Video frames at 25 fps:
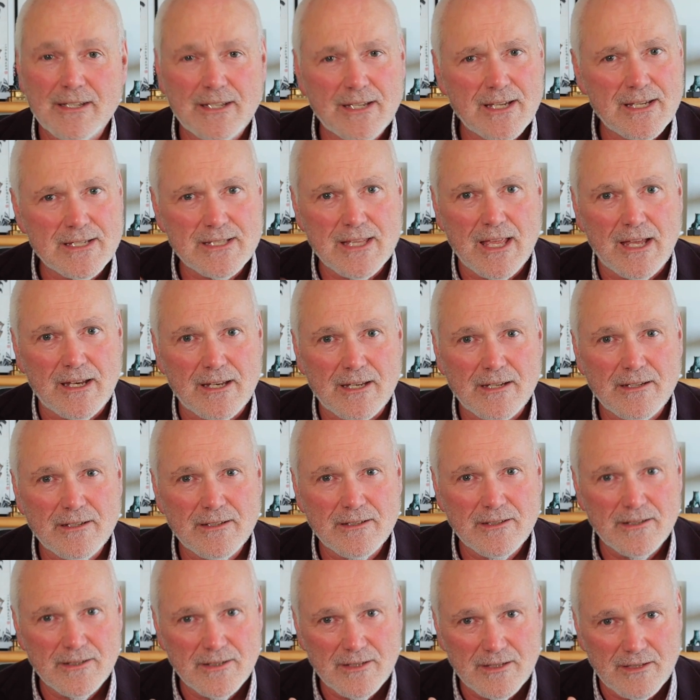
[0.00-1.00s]
Isn't that
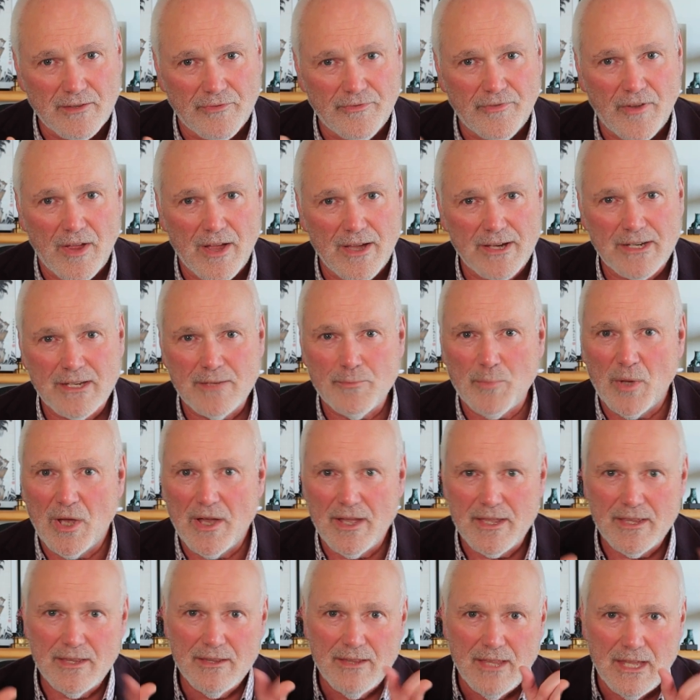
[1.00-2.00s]
defined
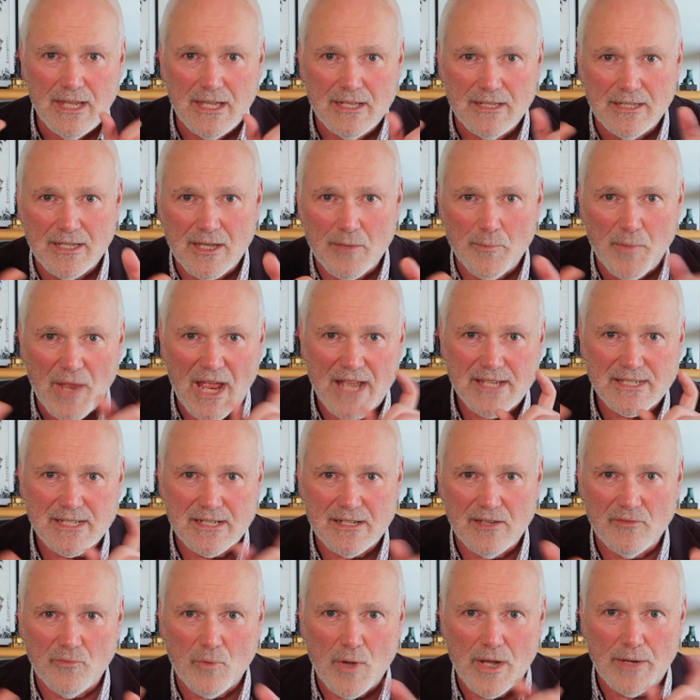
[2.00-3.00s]
by
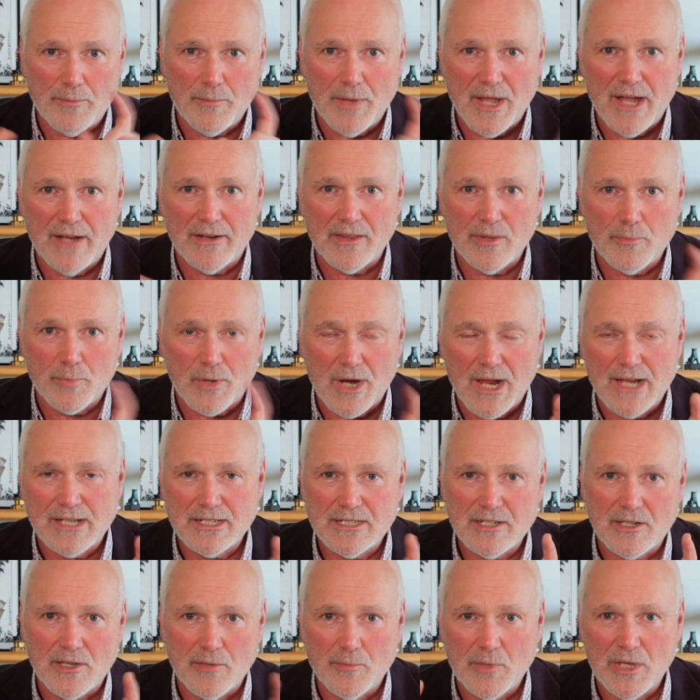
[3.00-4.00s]
incapacity of one part of the brain
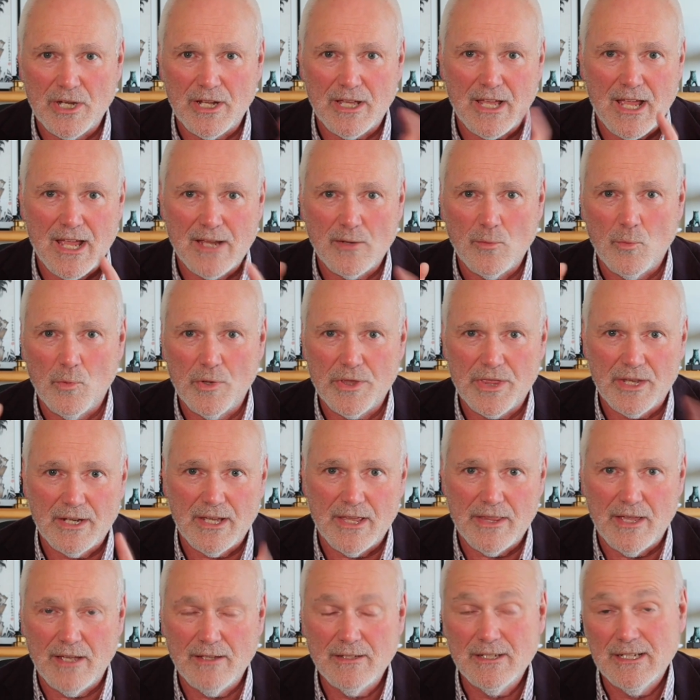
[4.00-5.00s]
to communicate with
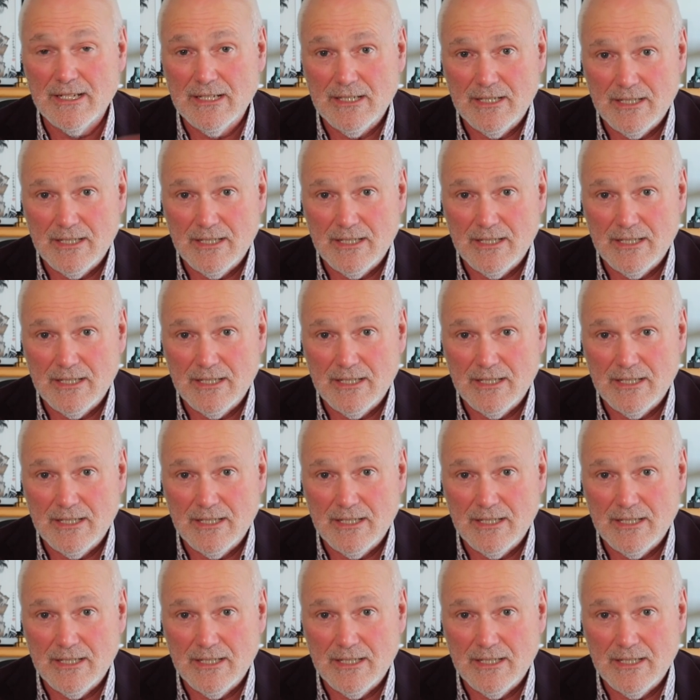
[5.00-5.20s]
another?